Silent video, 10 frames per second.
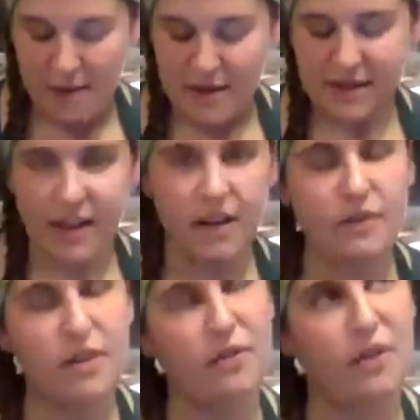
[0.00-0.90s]
instead
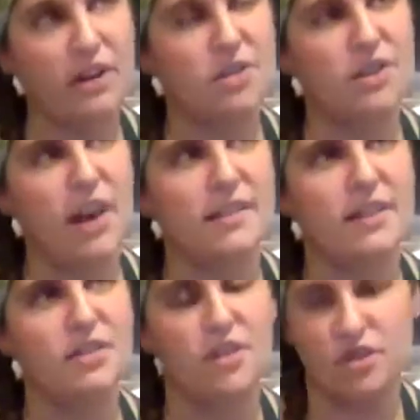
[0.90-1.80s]
of the fresh
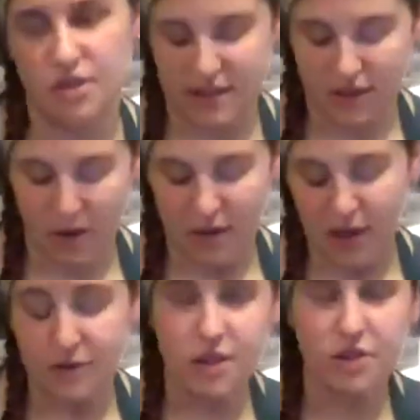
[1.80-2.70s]
sausage, the chorizo, I'm going to use just